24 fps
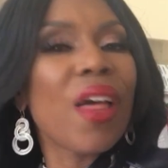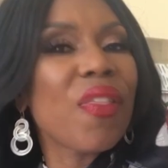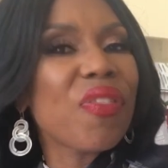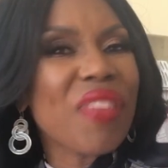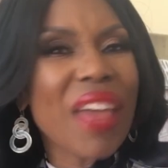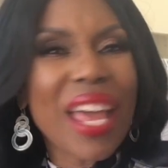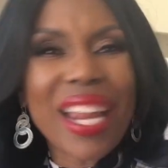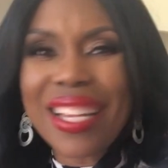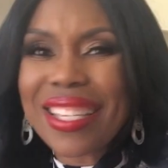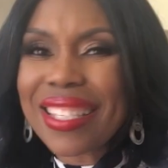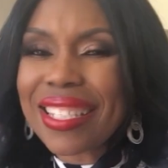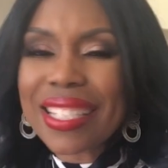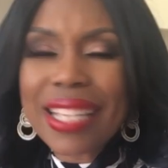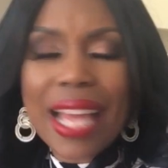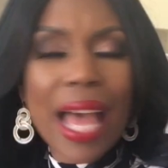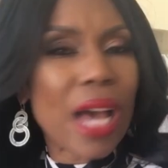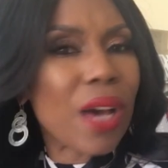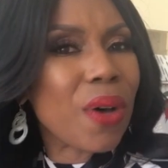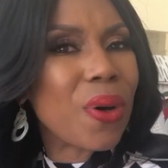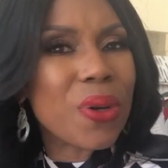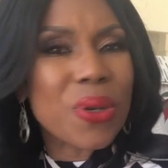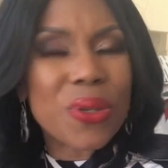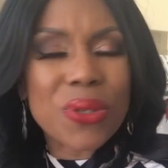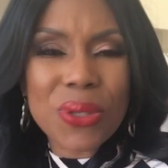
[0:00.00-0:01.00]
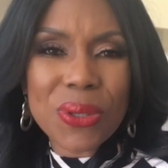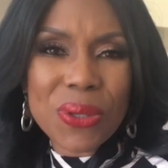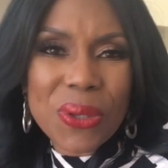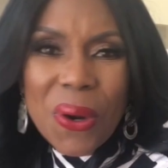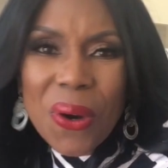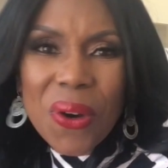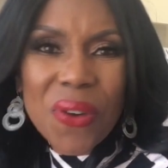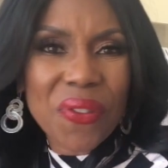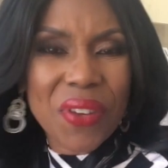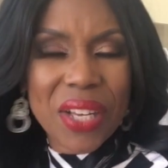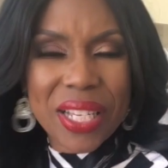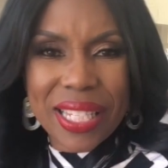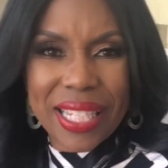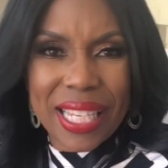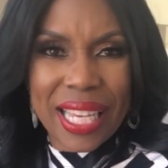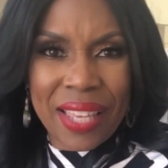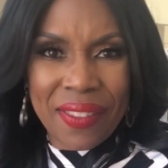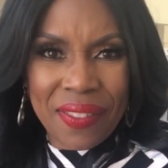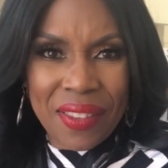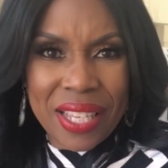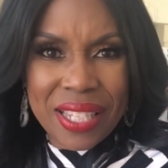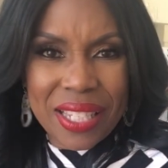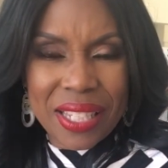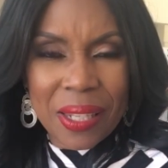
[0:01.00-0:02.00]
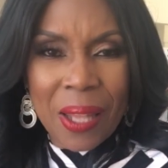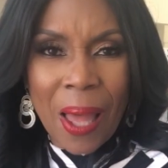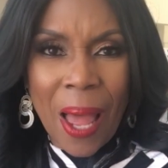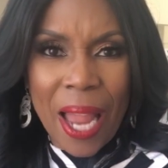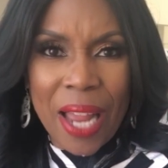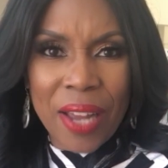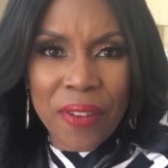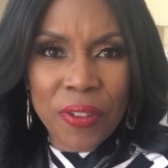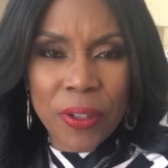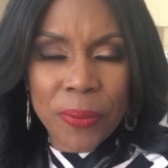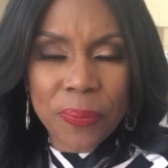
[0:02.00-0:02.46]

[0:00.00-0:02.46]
that is not going to serve us in this life.